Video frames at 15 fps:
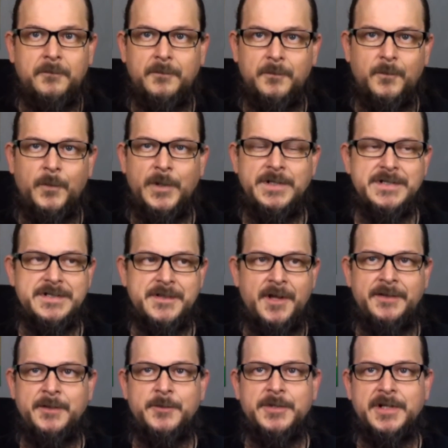we just
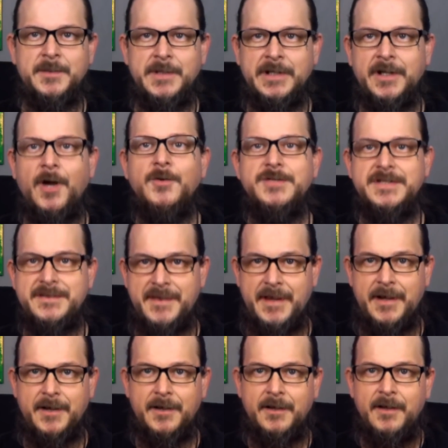thought there were going to be ghosts
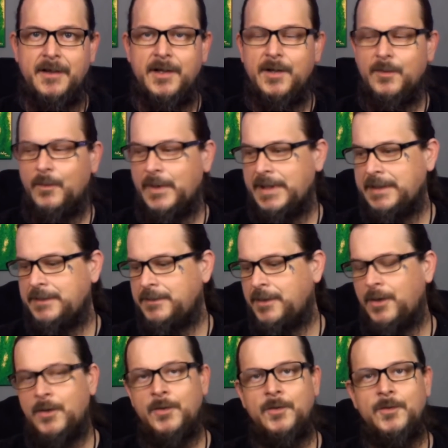there. We didn't
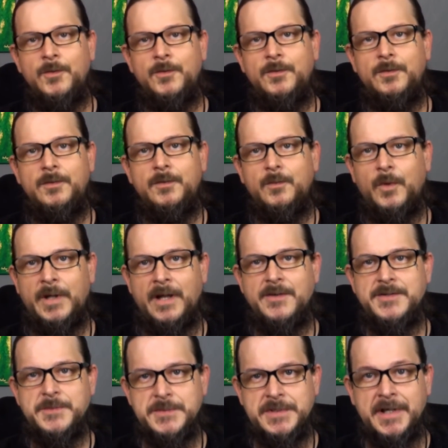know what
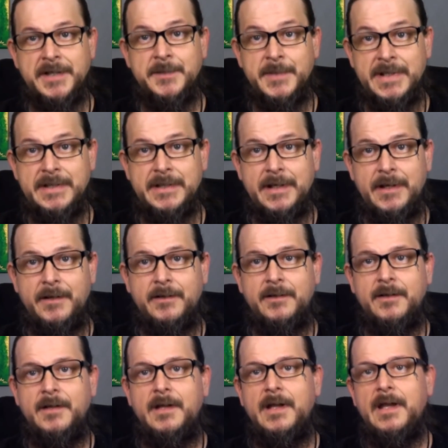else was going to be there.
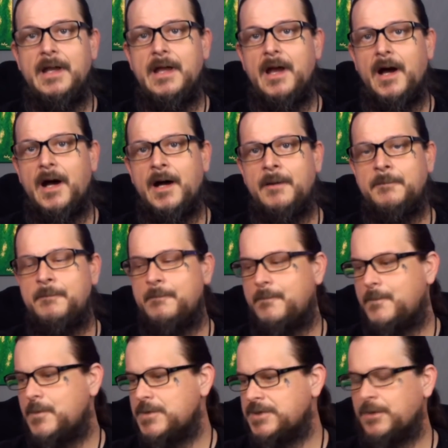
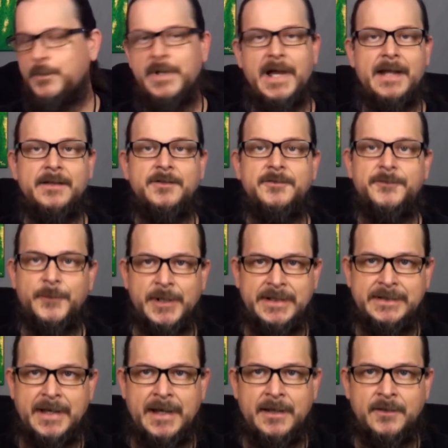So we got a little
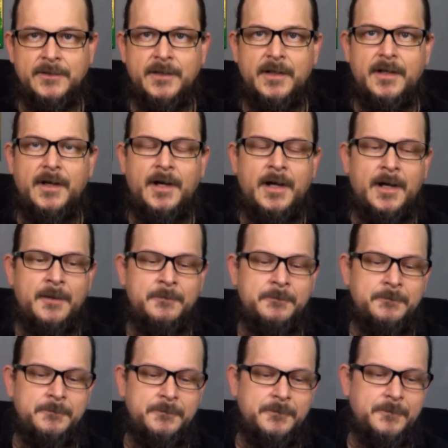freaked out.
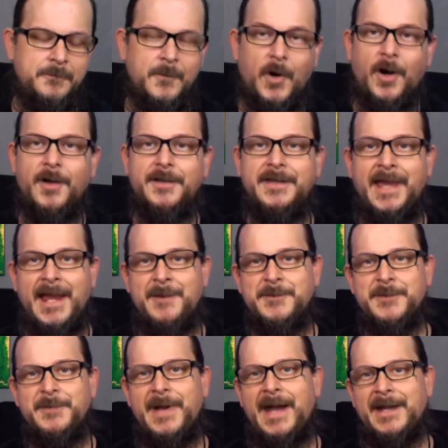Our
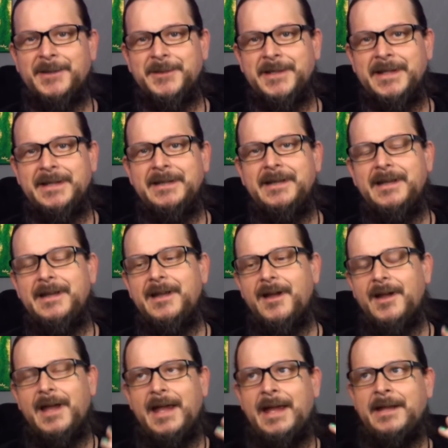camera battery
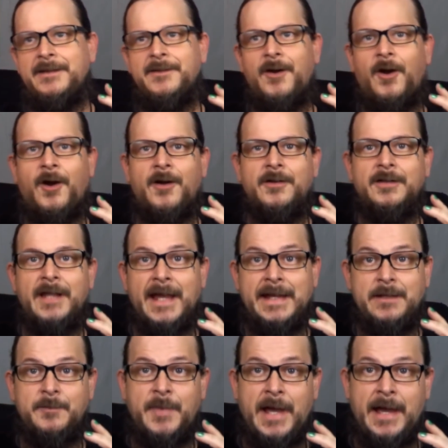and our
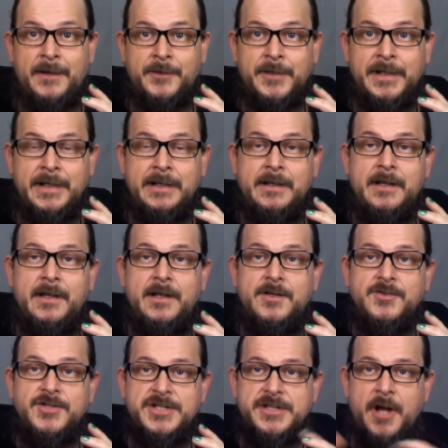light battery
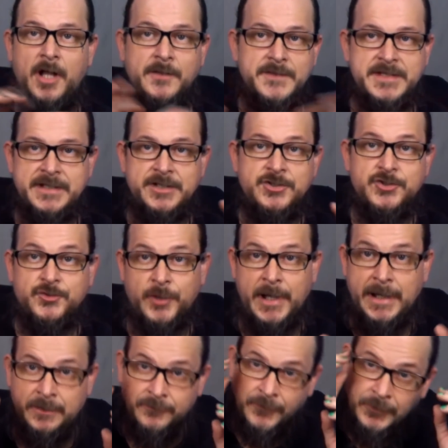just all of a sudden
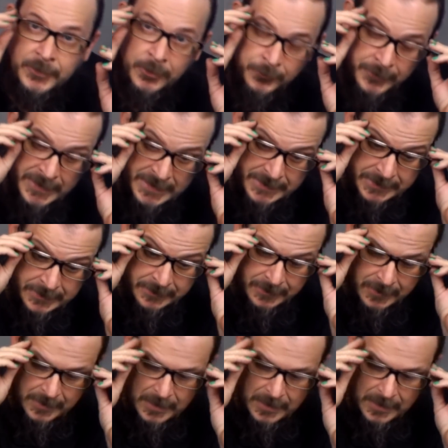drained for no reason.